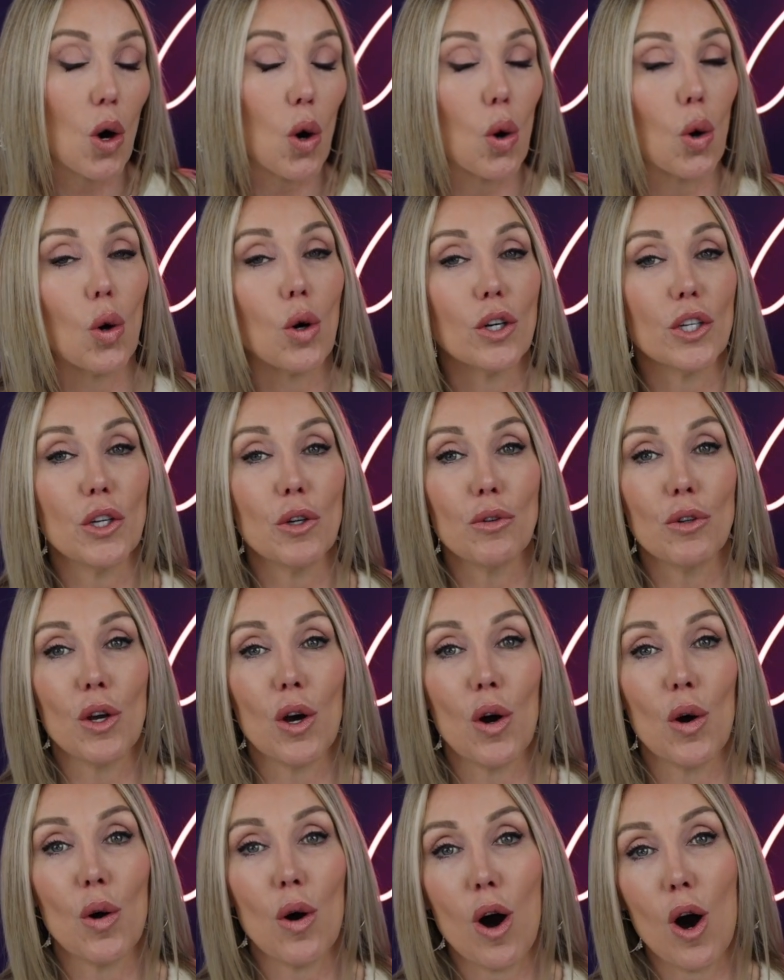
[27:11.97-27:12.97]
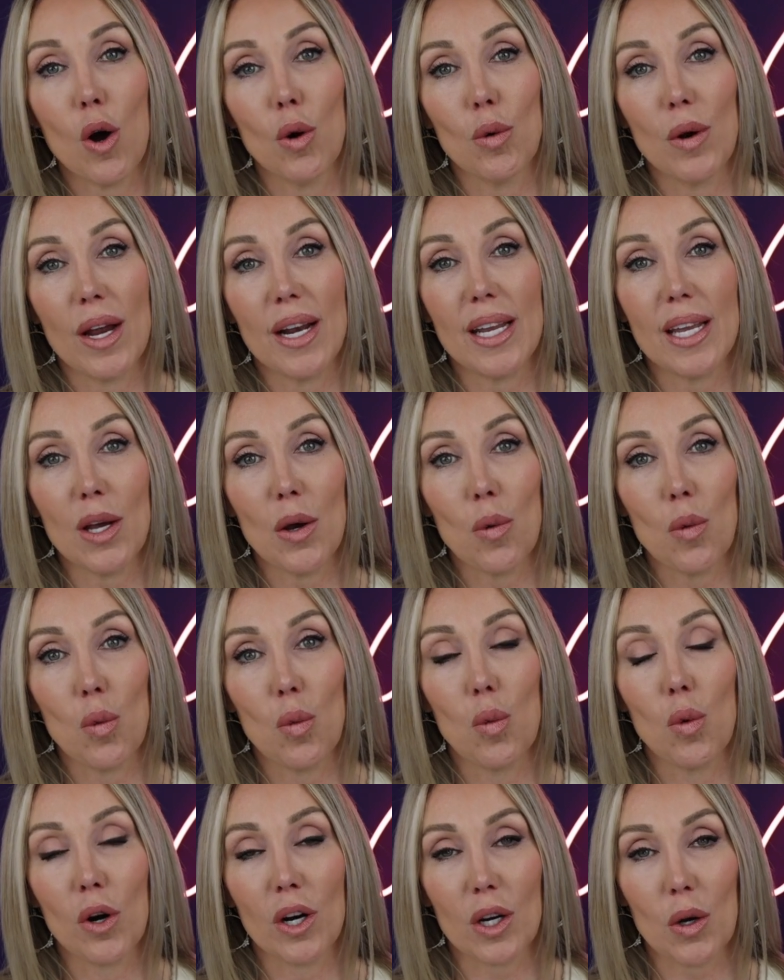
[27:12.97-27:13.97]
or you know already
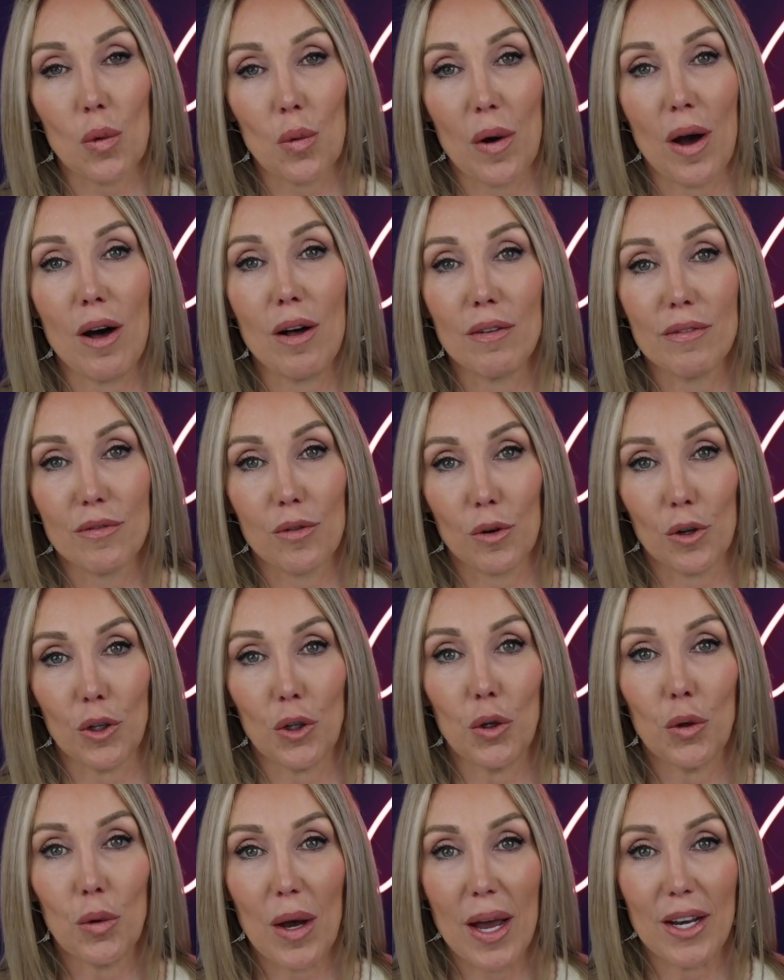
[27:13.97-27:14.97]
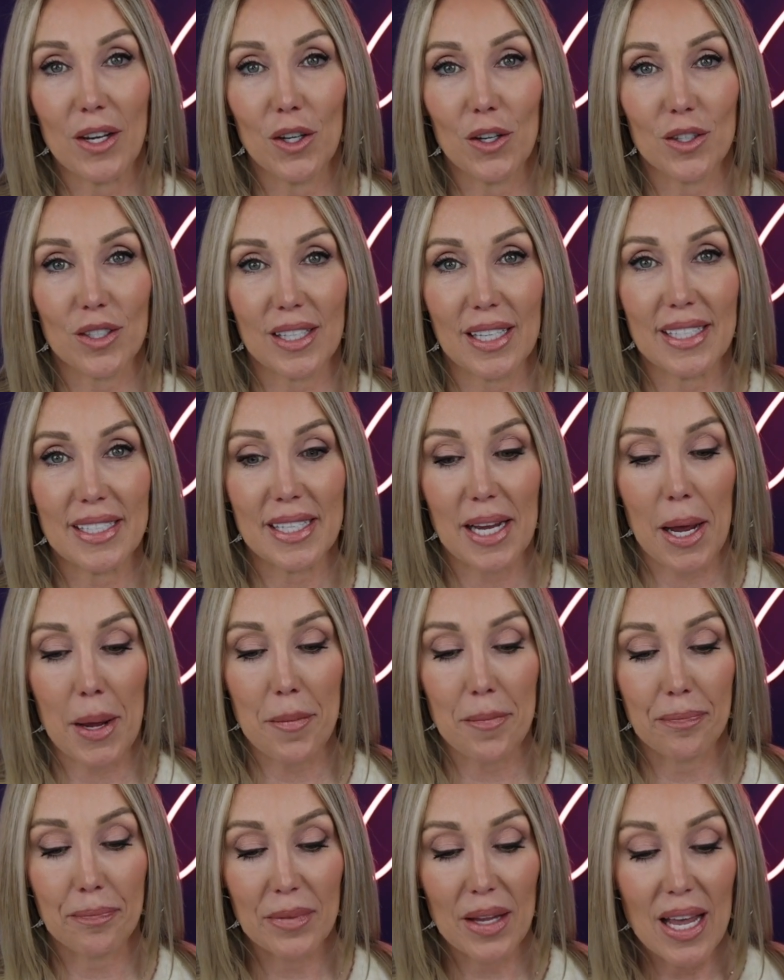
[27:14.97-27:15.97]
work well for you and your skin type.